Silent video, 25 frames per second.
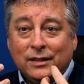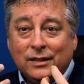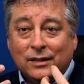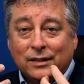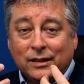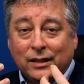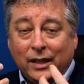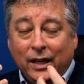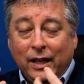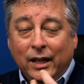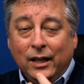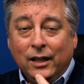
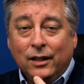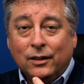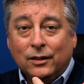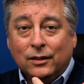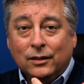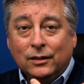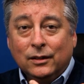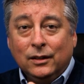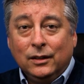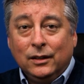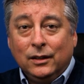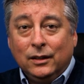
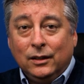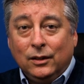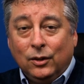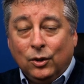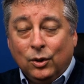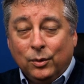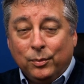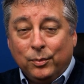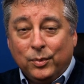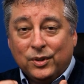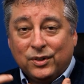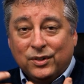scale
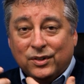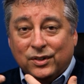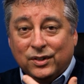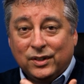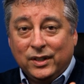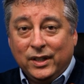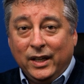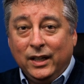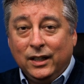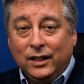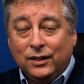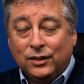or
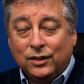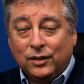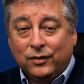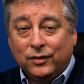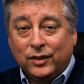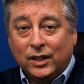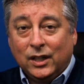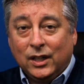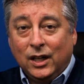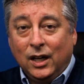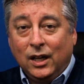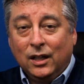percentage of
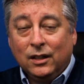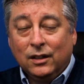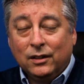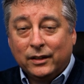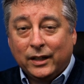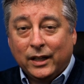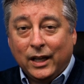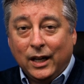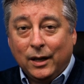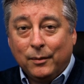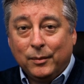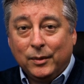the color
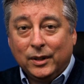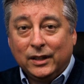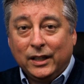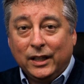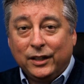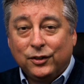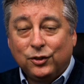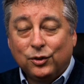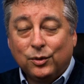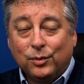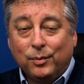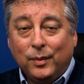gamut
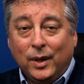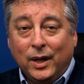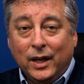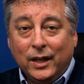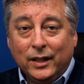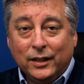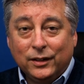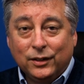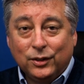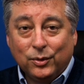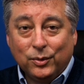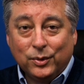that your
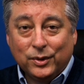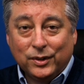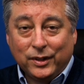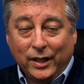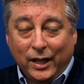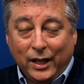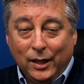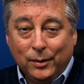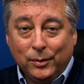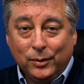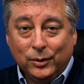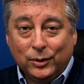monitor was
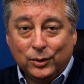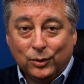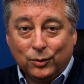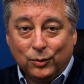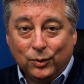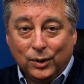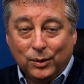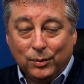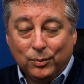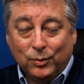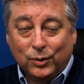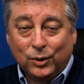able to
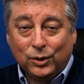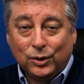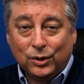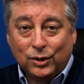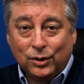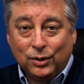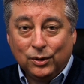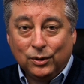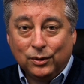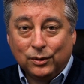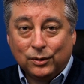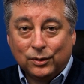
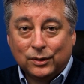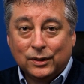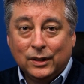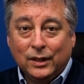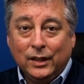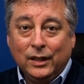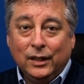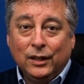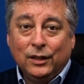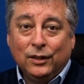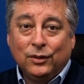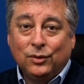reproduce.
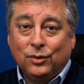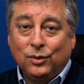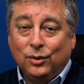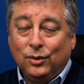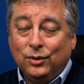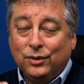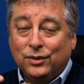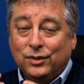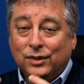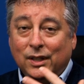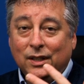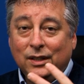So
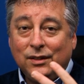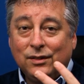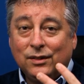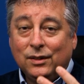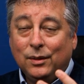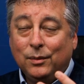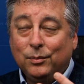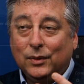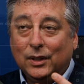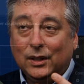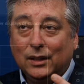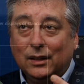it'll say
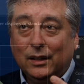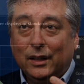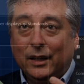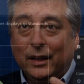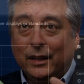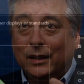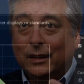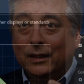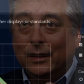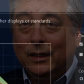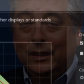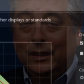something like